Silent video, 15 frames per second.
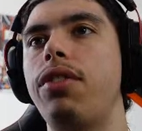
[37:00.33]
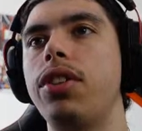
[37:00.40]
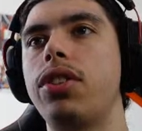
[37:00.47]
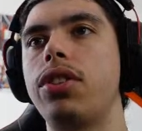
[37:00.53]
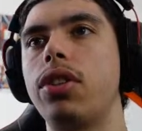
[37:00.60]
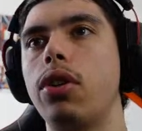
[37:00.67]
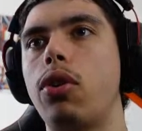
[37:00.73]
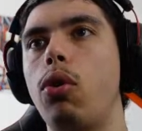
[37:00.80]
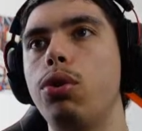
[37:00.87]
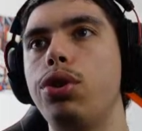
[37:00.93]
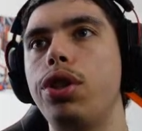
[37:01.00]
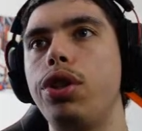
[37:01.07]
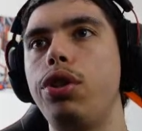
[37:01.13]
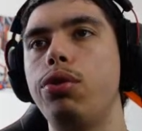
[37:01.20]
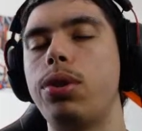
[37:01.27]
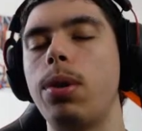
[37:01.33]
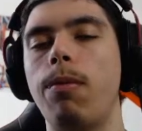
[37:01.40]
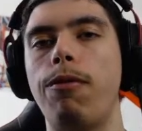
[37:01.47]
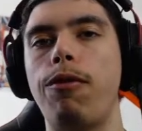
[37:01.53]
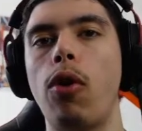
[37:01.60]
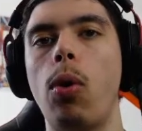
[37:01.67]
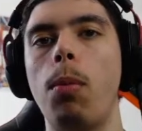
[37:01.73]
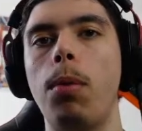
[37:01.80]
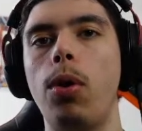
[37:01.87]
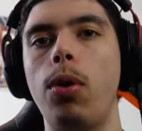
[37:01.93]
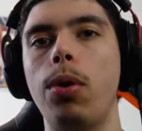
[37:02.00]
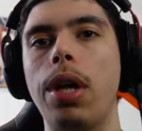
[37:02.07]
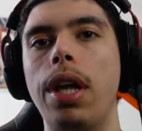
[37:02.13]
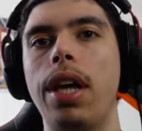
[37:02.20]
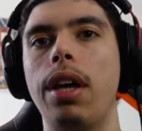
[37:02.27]
it's causing you some
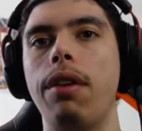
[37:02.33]
FOMO,